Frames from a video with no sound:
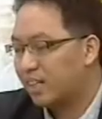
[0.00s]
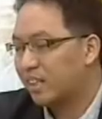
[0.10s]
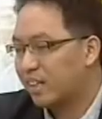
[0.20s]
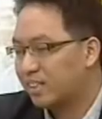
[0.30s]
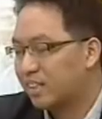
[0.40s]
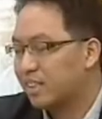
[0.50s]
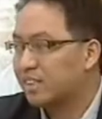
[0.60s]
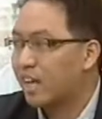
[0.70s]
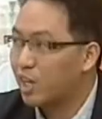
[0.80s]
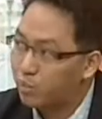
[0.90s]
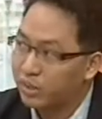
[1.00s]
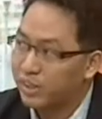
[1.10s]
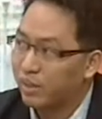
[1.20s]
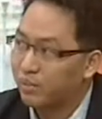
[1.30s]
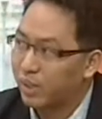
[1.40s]
started as, as a side
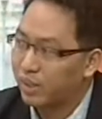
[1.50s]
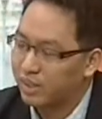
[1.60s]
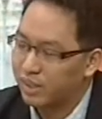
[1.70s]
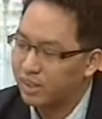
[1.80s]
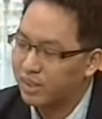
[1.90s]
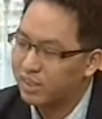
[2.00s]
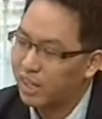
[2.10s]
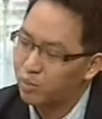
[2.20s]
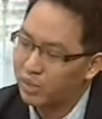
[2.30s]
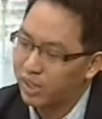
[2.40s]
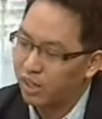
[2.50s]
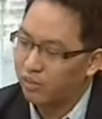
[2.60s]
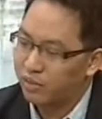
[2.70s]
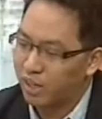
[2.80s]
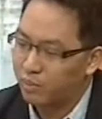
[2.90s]
project because it is a side project
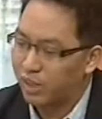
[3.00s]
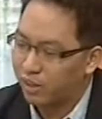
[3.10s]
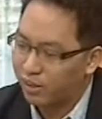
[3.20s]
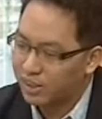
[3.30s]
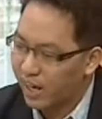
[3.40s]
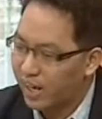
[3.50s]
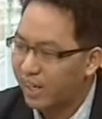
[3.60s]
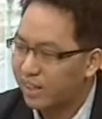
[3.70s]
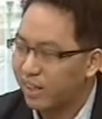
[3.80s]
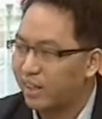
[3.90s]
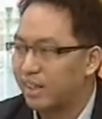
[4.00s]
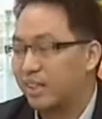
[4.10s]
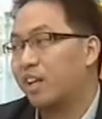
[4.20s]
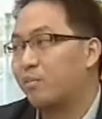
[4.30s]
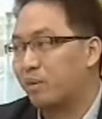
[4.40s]
of a company called Sky 8 and
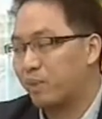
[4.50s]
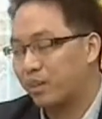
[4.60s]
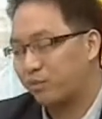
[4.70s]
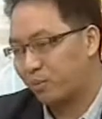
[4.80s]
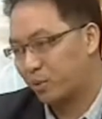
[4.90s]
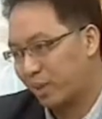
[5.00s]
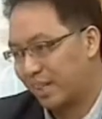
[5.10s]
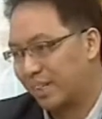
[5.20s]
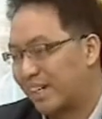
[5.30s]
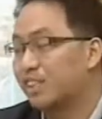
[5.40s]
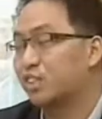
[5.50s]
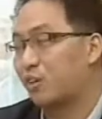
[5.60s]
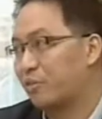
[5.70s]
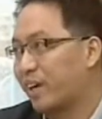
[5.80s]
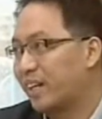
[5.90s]
they make money from doing real
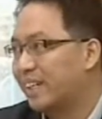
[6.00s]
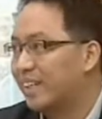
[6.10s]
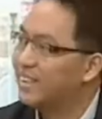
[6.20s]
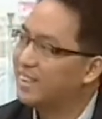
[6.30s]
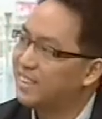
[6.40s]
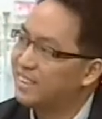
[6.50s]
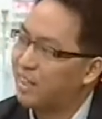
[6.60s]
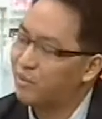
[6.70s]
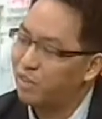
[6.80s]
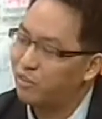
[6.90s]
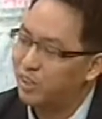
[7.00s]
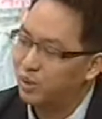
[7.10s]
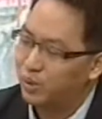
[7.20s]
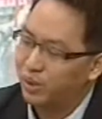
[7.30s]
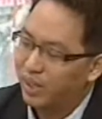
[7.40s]
software. Mm. This is something we
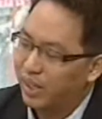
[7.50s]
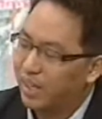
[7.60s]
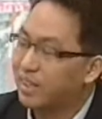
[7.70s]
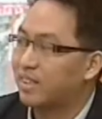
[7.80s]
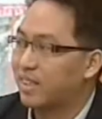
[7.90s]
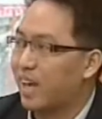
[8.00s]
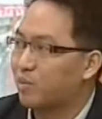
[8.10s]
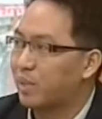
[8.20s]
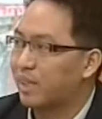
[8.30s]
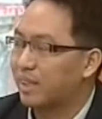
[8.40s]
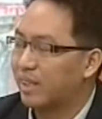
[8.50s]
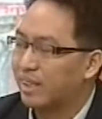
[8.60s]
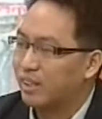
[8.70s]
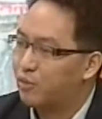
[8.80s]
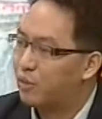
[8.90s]
do at the site, but
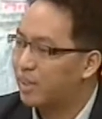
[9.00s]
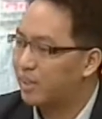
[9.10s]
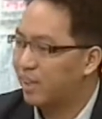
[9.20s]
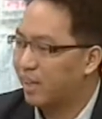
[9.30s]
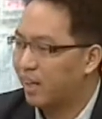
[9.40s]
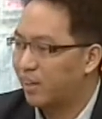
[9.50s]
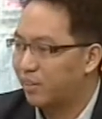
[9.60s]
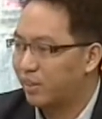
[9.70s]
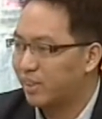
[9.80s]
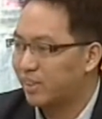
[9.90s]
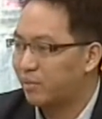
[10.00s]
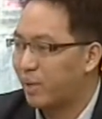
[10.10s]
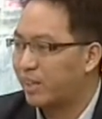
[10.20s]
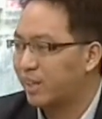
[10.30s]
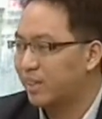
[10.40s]
with, uh, with
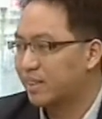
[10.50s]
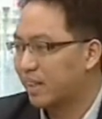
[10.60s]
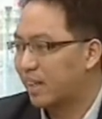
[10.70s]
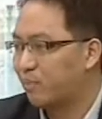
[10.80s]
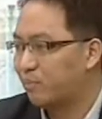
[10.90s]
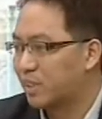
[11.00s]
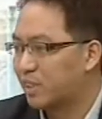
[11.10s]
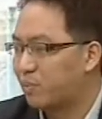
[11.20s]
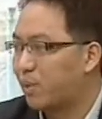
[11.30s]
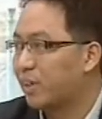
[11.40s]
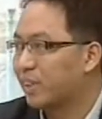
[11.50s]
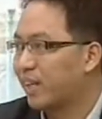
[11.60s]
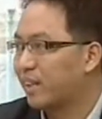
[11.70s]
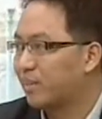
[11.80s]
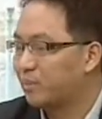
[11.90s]
tremendous um, support
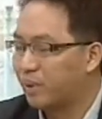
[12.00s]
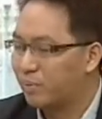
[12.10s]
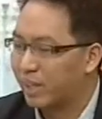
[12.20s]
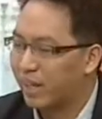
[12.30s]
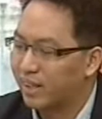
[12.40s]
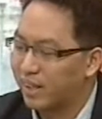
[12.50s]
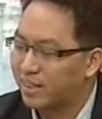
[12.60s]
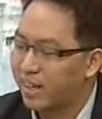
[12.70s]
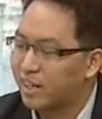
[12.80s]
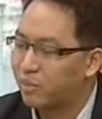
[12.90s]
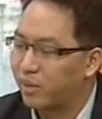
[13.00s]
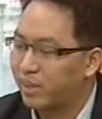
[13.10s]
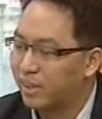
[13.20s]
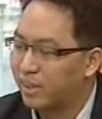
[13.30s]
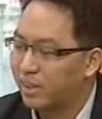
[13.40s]
and people getting excited
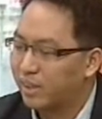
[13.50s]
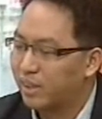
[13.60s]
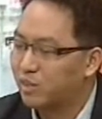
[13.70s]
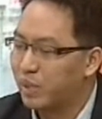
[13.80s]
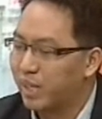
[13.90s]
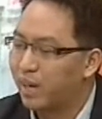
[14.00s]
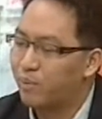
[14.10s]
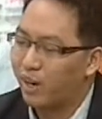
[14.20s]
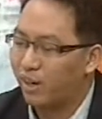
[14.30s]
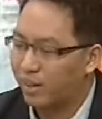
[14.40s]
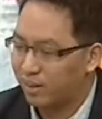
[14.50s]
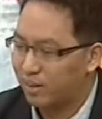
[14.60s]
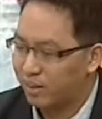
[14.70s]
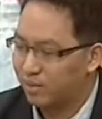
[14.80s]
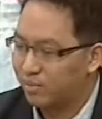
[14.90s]
about it, it became our